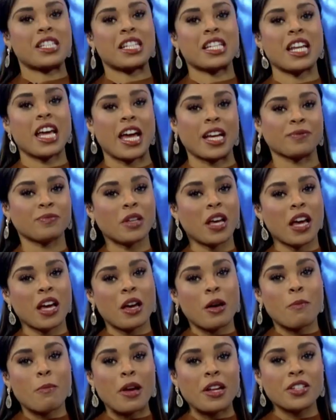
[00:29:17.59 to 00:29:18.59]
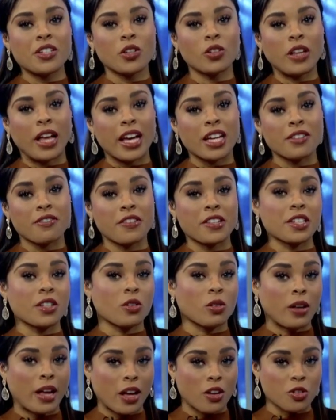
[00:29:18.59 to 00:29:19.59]
today. Mental and
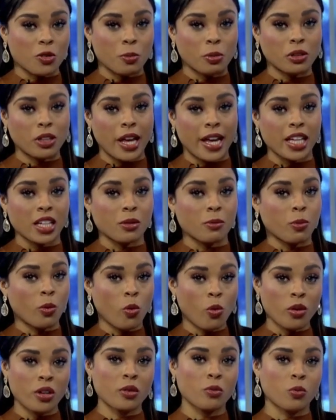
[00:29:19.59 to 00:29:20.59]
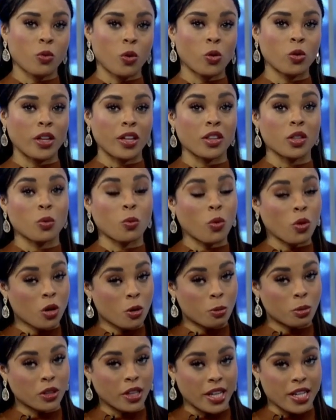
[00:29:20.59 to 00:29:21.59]
physical health play an important role in the
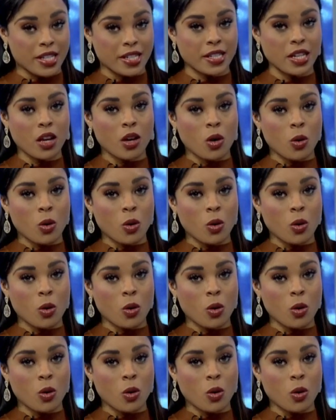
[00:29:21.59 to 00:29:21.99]
workplace.